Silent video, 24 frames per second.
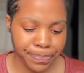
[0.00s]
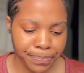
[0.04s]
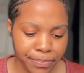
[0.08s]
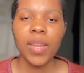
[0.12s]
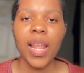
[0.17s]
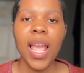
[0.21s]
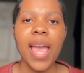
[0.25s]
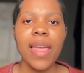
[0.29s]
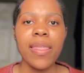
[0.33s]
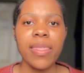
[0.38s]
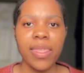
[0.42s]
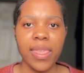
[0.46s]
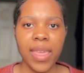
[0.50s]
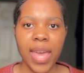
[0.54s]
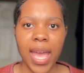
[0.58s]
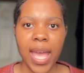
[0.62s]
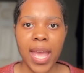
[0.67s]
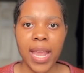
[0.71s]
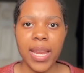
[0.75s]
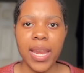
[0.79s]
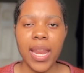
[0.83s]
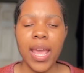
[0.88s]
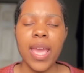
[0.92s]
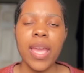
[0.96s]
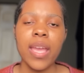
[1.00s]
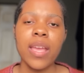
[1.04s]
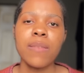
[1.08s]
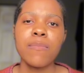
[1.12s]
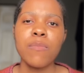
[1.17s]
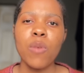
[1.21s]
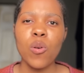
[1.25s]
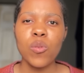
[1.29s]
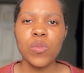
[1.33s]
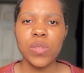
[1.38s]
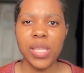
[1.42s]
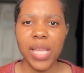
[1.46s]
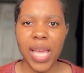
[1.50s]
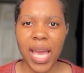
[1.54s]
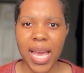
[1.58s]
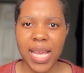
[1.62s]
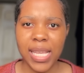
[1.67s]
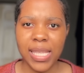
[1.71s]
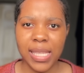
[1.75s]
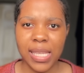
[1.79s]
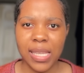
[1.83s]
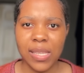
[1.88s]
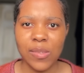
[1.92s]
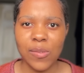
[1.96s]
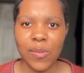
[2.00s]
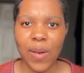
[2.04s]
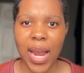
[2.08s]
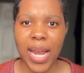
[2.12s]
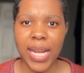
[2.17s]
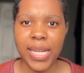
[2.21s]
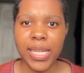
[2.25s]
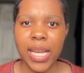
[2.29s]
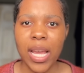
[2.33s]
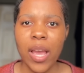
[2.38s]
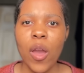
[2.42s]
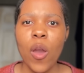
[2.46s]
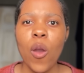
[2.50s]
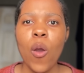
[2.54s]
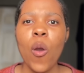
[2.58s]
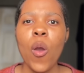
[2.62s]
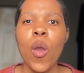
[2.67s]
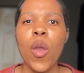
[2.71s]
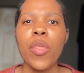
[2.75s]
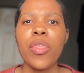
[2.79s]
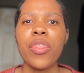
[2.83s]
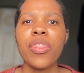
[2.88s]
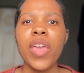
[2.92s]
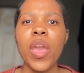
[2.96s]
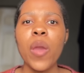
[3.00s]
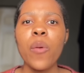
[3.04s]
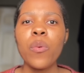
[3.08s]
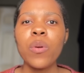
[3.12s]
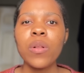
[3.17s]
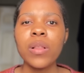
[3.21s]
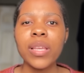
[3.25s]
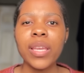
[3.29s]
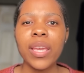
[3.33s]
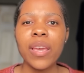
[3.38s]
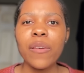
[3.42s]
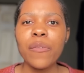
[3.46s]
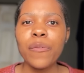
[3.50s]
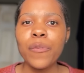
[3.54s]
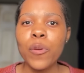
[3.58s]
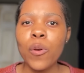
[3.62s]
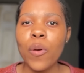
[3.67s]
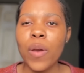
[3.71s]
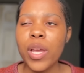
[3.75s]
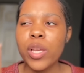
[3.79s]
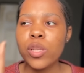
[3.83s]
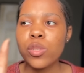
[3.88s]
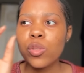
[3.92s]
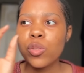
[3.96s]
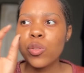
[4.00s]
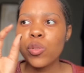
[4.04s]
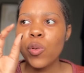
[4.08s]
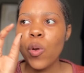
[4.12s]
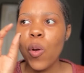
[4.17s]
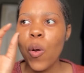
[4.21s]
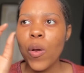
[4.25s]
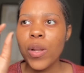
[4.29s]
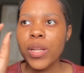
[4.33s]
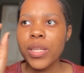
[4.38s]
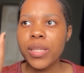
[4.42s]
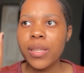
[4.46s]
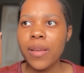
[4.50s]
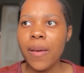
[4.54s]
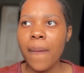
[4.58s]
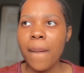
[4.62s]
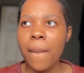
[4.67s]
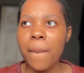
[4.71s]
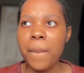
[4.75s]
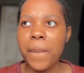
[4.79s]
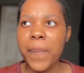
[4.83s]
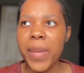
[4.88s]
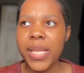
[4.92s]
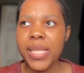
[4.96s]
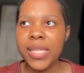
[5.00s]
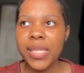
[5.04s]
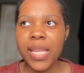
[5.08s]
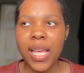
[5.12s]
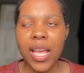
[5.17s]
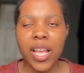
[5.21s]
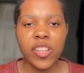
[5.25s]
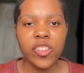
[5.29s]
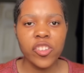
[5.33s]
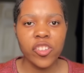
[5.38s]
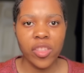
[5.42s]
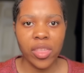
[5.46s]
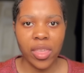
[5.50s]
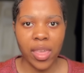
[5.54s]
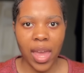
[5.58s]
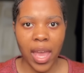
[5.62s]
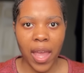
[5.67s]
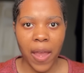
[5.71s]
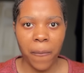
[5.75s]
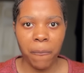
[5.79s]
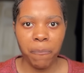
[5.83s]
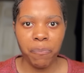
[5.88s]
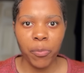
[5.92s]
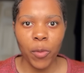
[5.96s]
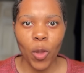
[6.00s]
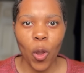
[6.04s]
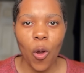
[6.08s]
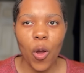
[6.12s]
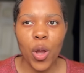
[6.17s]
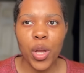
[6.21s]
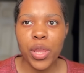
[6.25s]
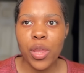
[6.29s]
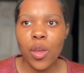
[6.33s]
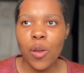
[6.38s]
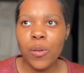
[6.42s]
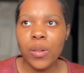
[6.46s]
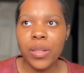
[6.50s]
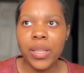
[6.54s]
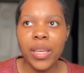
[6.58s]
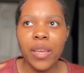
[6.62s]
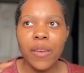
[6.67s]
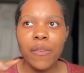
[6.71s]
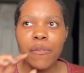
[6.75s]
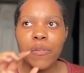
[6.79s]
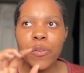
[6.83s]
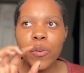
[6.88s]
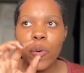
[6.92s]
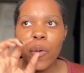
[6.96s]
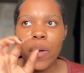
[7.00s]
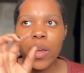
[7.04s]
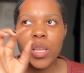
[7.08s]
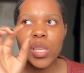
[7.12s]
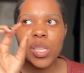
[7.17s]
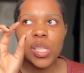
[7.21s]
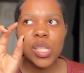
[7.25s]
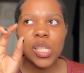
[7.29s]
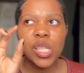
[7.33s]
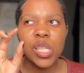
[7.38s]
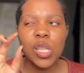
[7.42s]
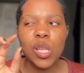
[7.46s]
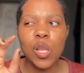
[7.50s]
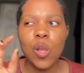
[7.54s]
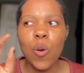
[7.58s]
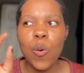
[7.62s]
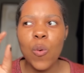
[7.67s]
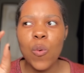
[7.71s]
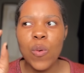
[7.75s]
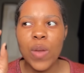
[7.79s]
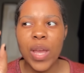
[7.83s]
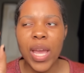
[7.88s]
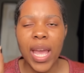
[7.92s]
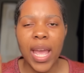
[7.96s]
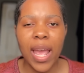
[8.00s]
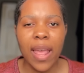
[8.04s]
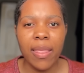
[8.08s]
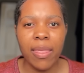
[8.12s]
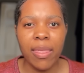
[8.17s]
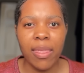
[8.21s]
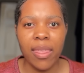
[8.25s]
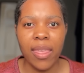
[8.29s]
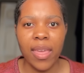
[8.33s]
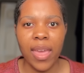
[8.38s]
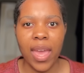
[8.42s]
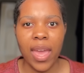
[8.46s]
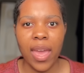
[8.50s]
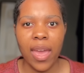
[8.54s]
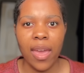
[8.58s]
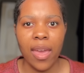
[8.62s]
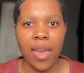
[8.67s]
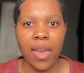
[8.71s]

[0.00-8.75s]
And then in most cases, right, they will give you a short message there, or they will give you a slogan there,